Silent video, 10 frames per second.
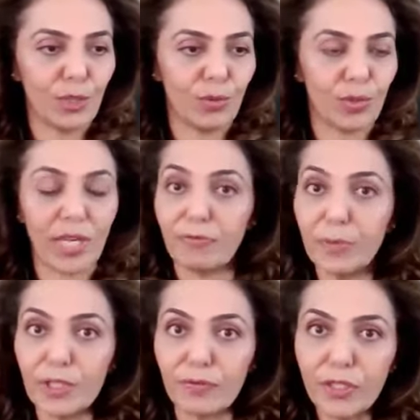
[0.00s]
to
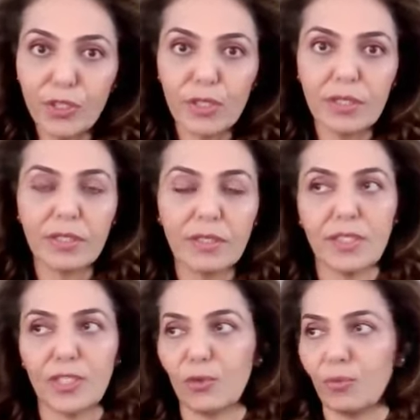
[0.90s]
government
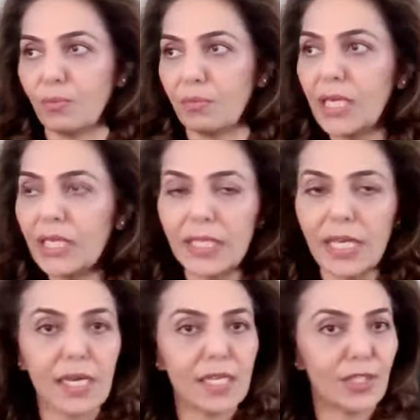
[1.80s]
officials, to
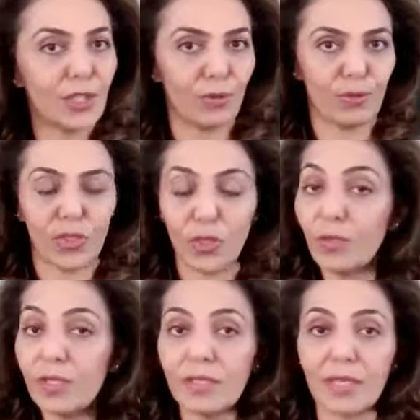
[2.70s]
media, to
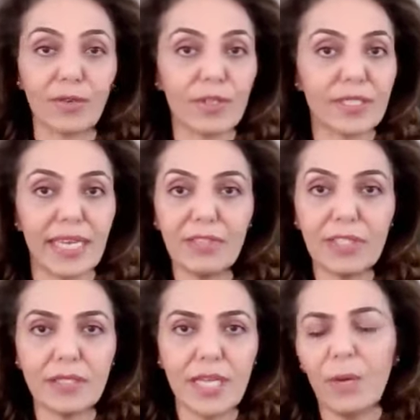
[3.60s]
students across
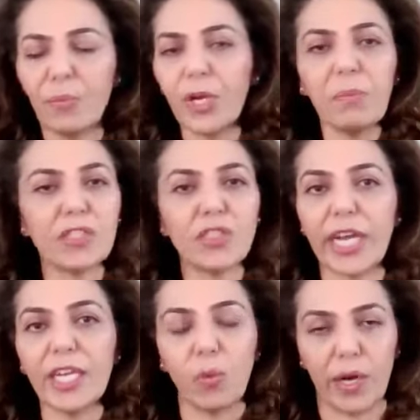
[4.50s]
levels, pretty much
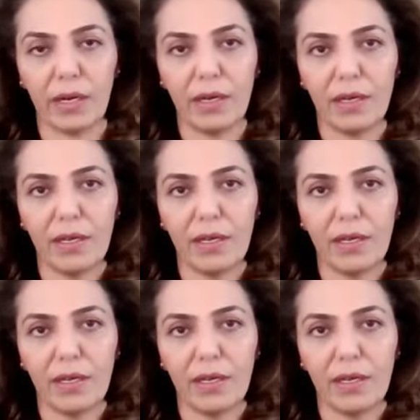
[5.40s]
anyone